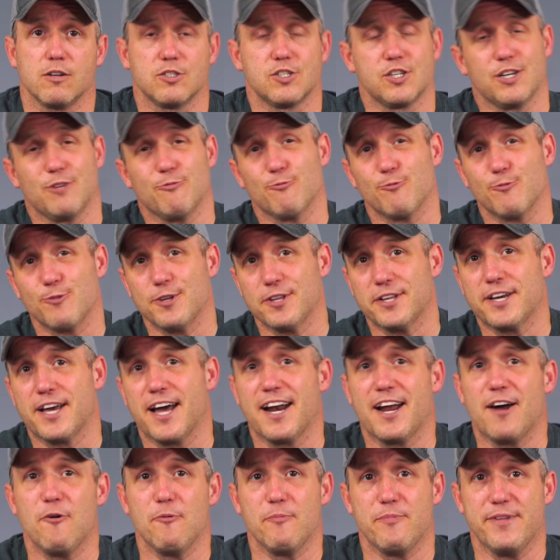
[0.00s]
So you really got
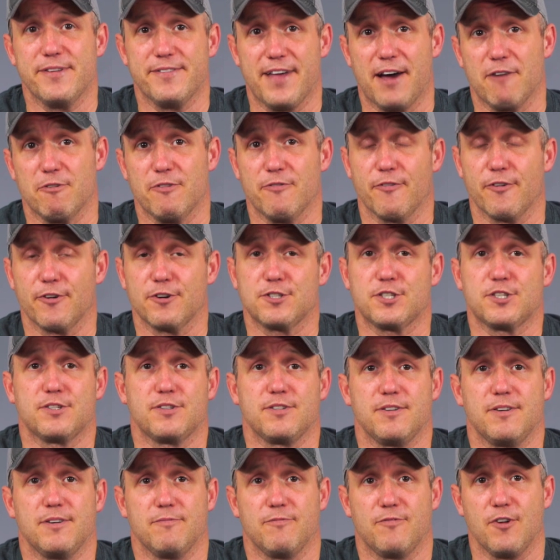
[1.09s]
to hope that that reverse
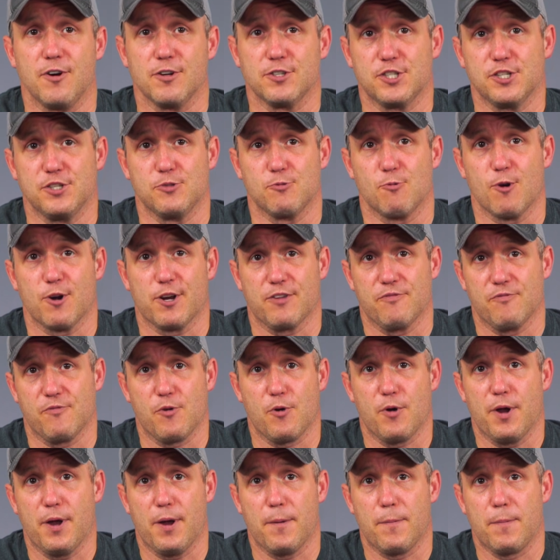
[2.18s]
function's working
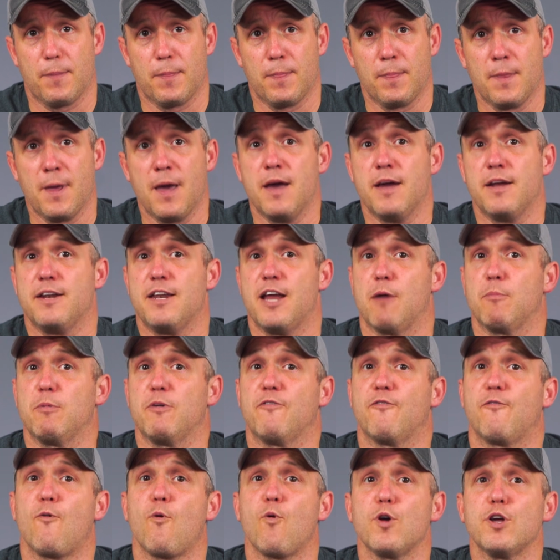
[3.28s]
for you. Now,
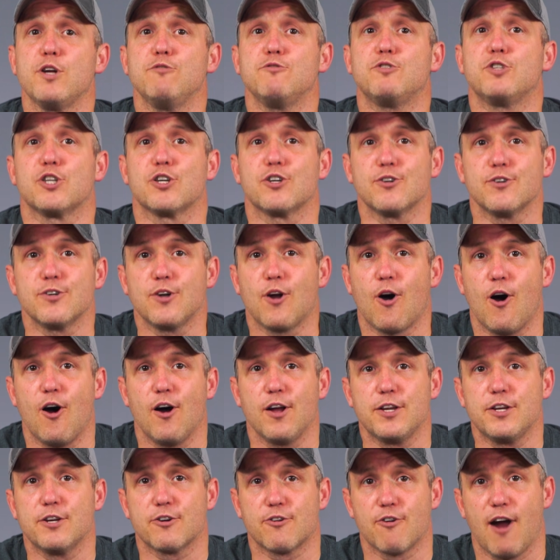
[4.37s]
before you turn
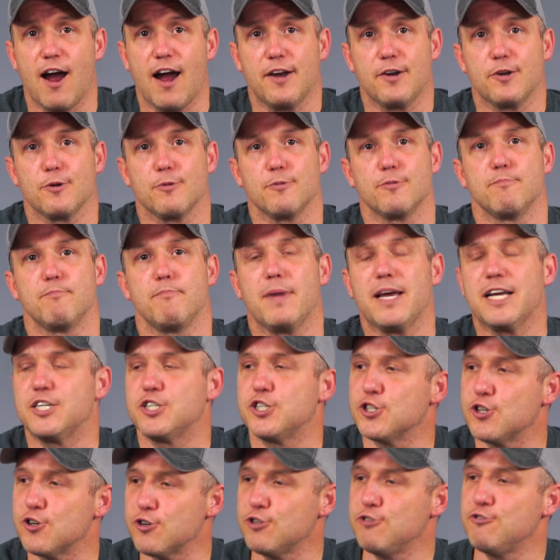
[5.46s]
on your grinder, make
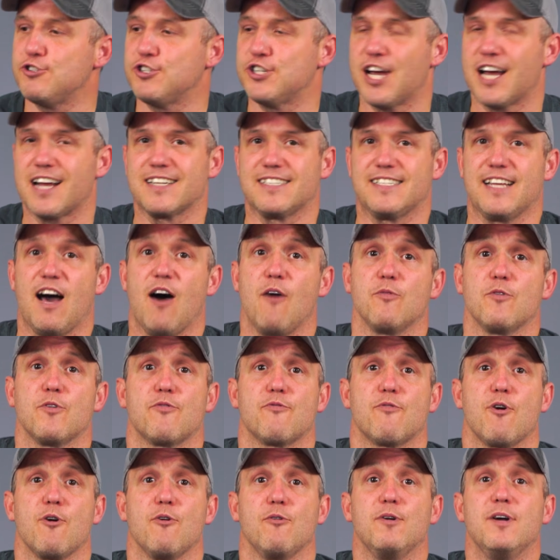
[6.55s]
sure you check down the
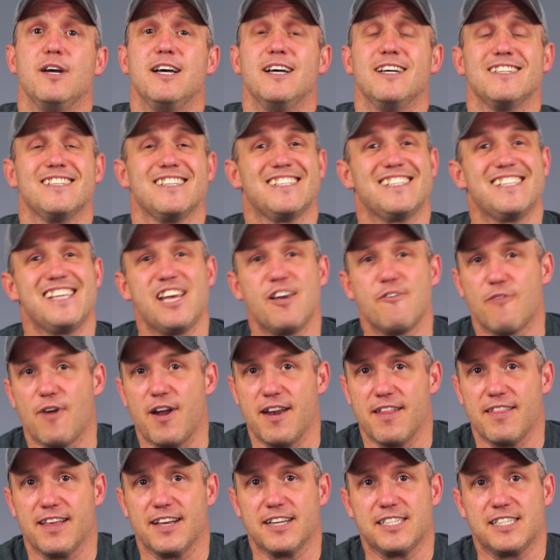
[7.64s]
throat to see if
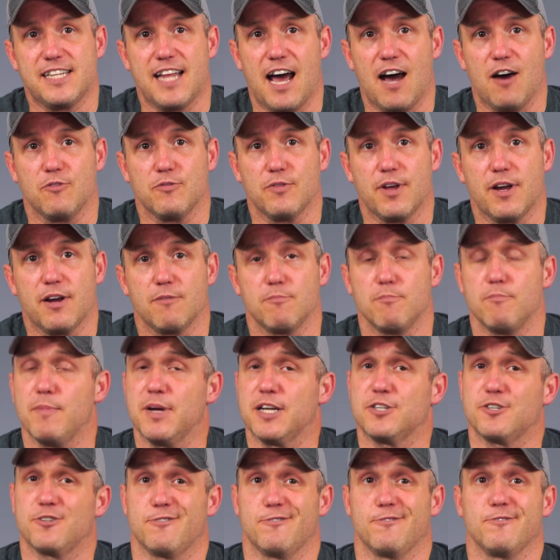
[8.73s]
anything's down there. Make
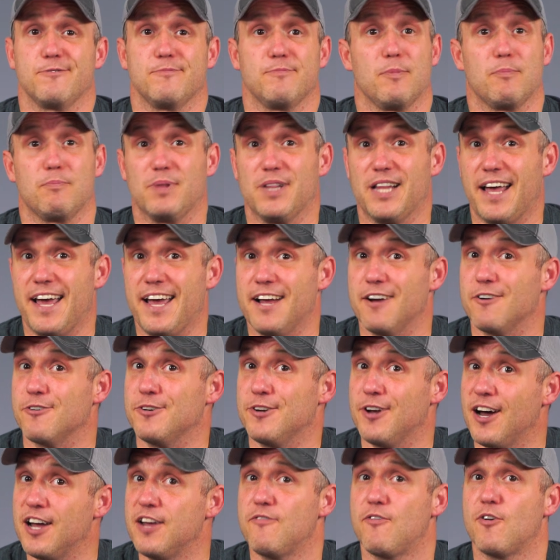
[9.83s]
sure plate or
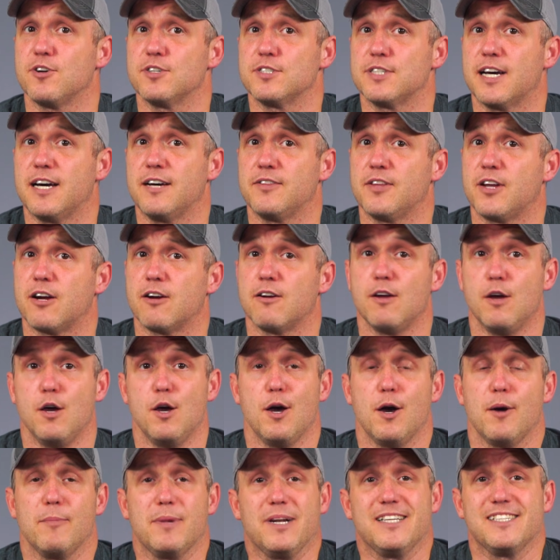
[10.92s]
knife aren't down there.
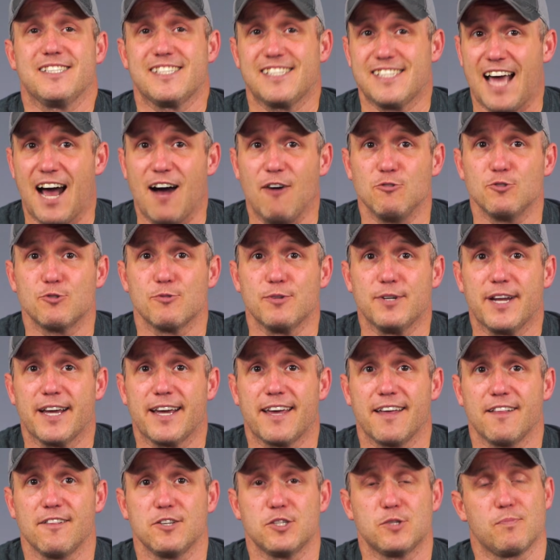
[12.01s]
I mean, it sounds
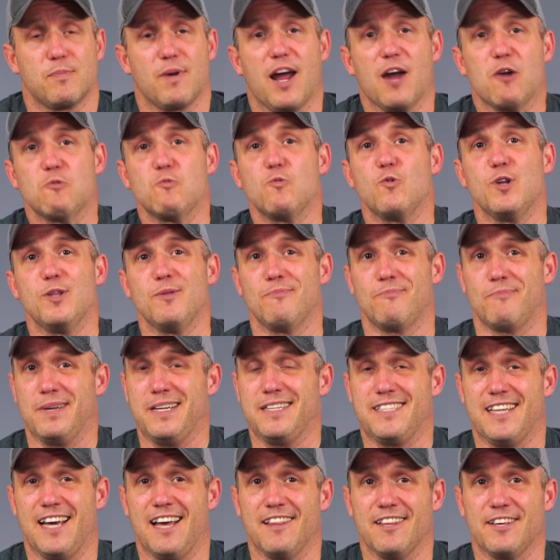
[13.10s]
ridiculous, but I wouldn't be
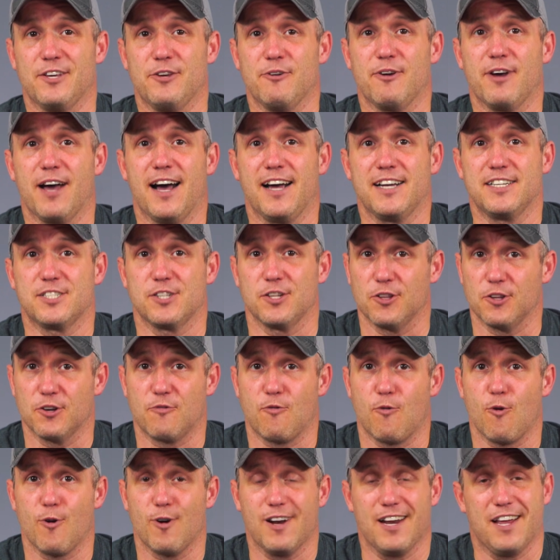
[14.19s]
telling you guys to look
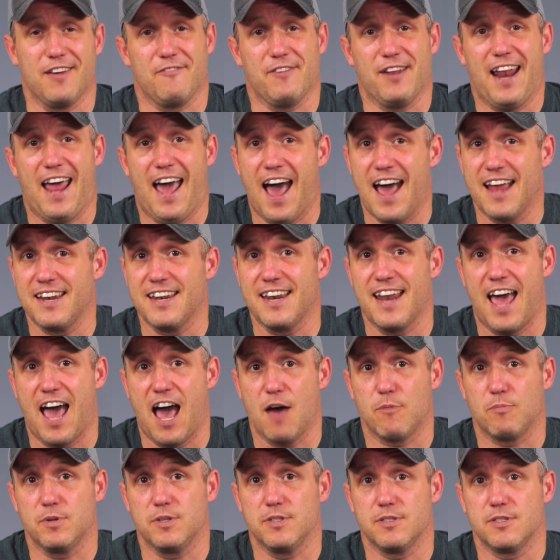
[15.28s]
for it if it hadn't
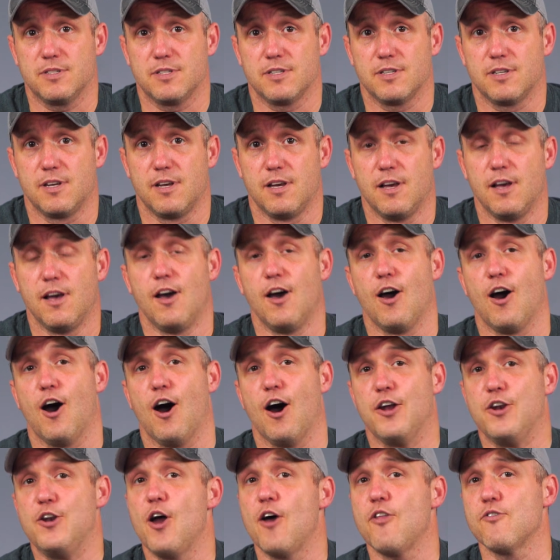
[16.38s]
happened.
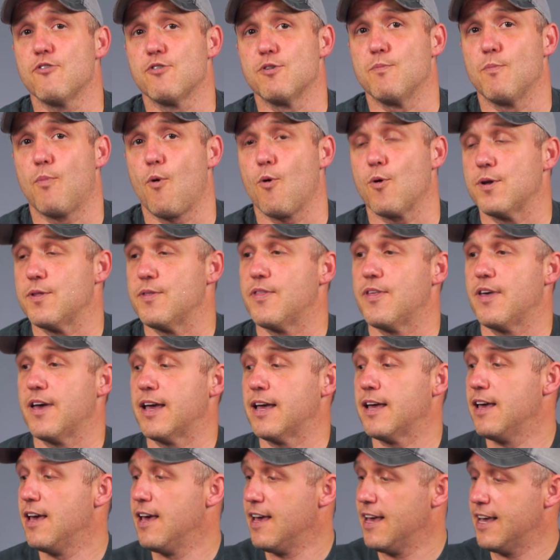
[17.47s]
Another important
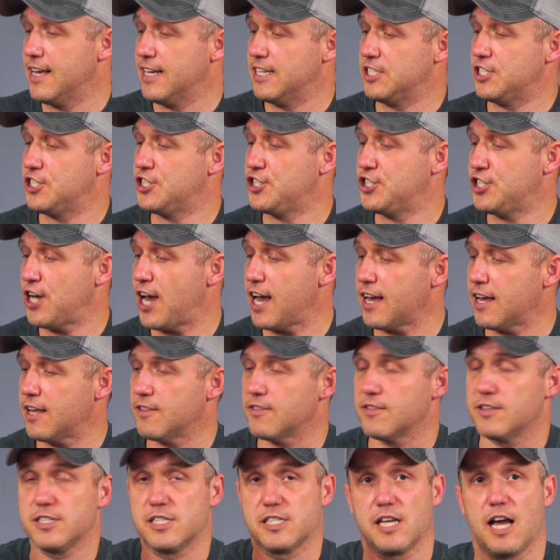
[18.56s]
thing is check
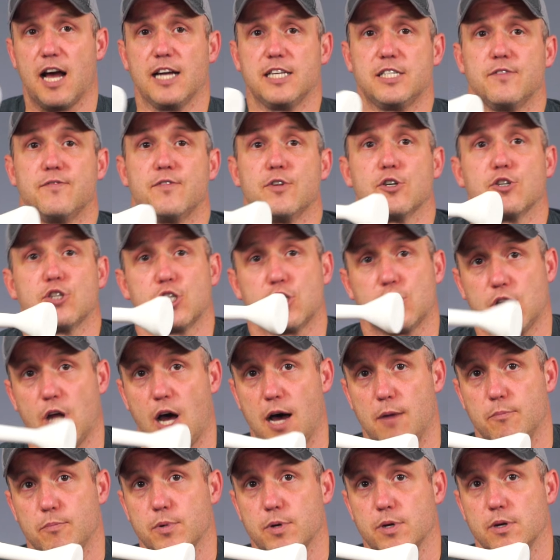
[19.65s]
the size of your
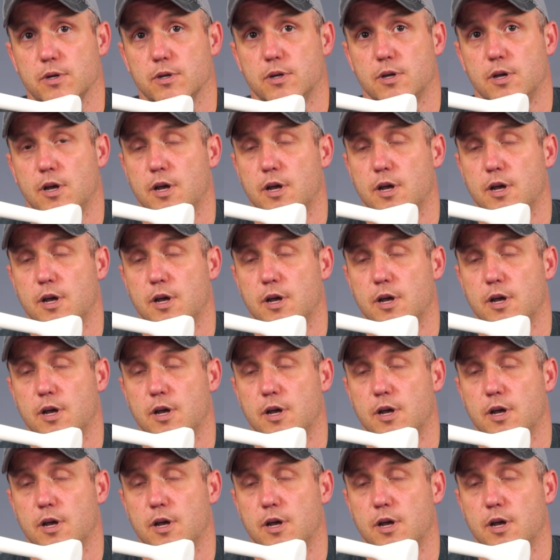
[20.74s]
stomper.